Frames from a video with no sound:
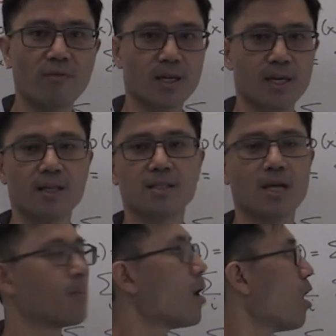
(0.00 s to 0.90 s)
over here, the
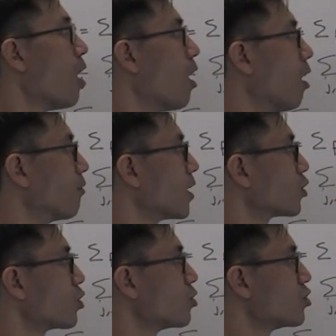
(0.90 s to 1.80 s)
sum of
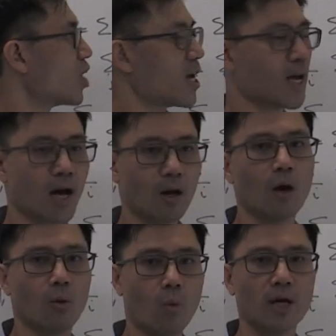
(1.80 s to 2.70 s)
q, j, l,
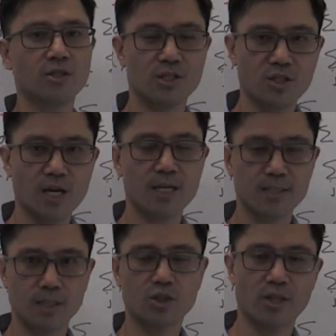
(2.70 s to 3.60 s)
y to the j,
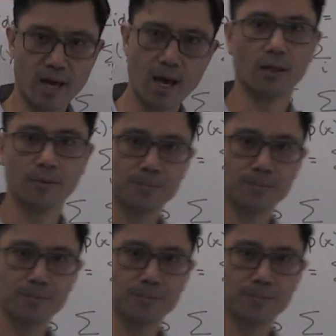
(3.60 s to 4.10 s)
z to the l.